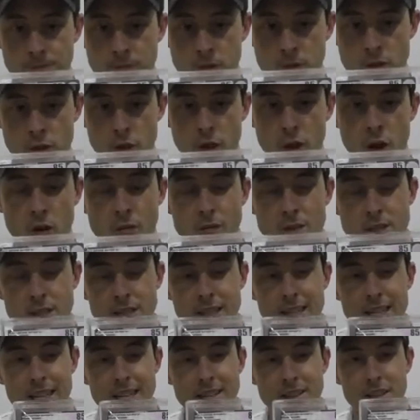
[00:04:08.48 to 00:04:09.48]
So
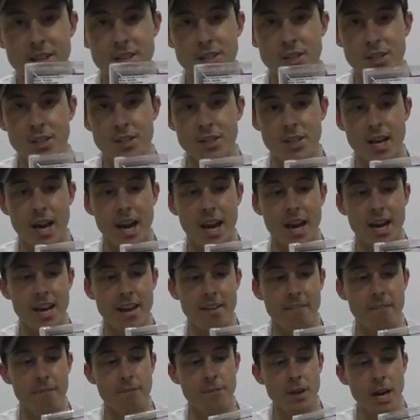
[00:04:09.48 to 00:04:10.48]
obviously this is
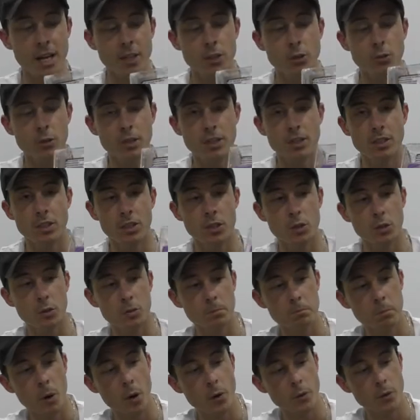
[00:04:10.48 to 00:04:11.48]
a factory
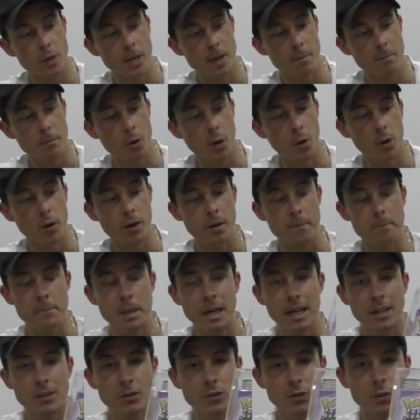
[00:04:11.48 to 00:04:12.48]
sealed Pokemon
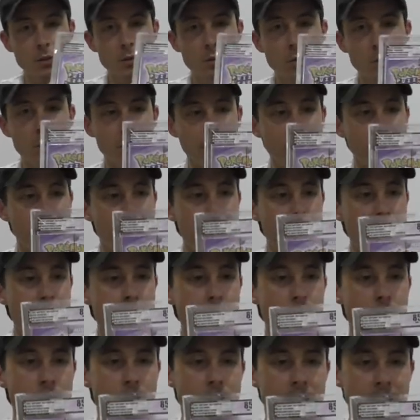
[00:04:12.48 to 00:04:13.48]
puzzle
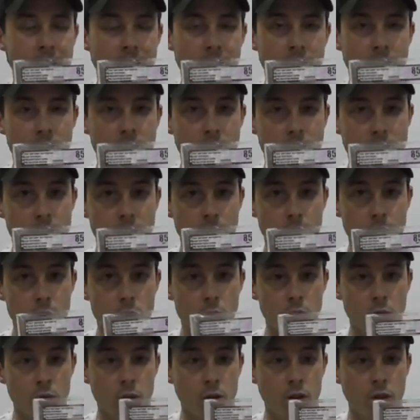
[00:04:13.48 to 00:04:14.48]
game for the
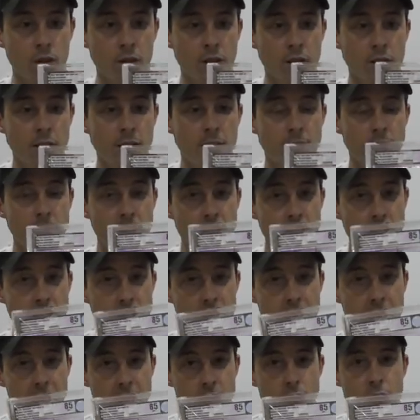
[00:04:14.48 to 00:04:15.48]
N64,
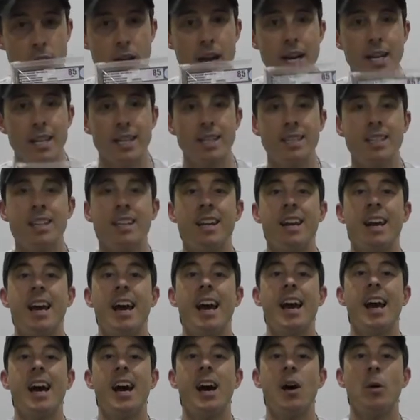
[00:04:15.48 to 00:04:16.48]
VGA graded.
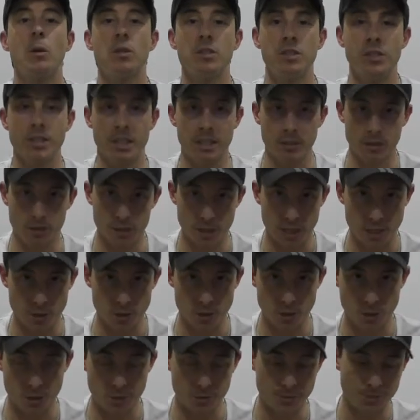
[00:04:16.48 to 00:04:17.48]
How
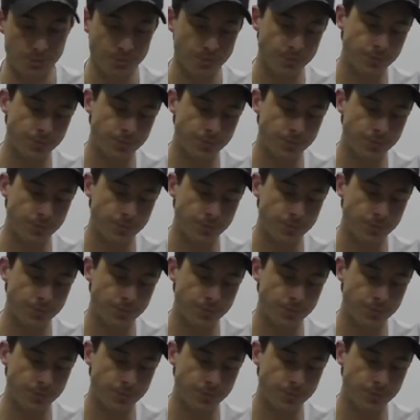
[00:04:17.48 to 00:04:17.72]
sensational.